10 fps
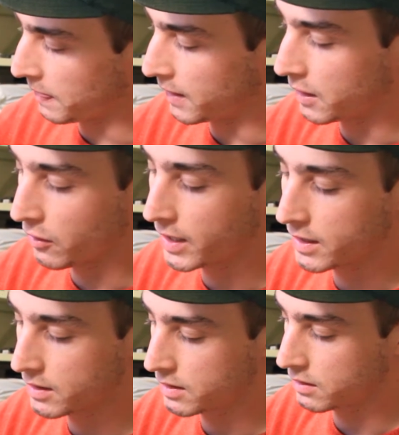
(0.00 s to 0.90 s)
the
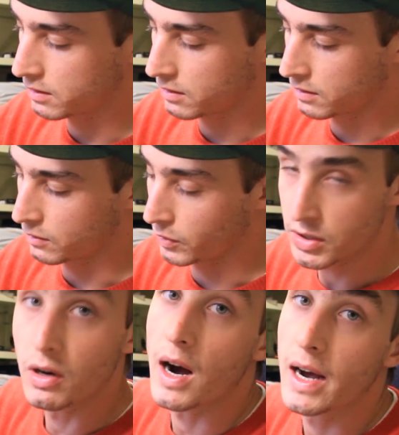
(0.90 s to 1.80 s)
rings, which
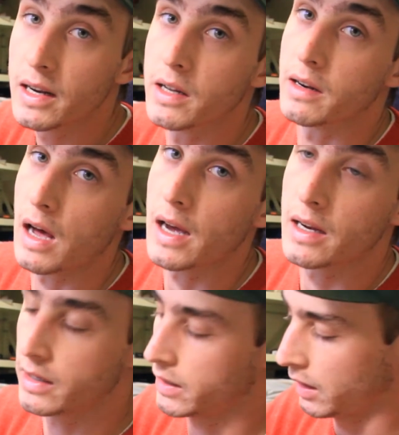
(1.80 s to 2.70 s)
are highly unlikely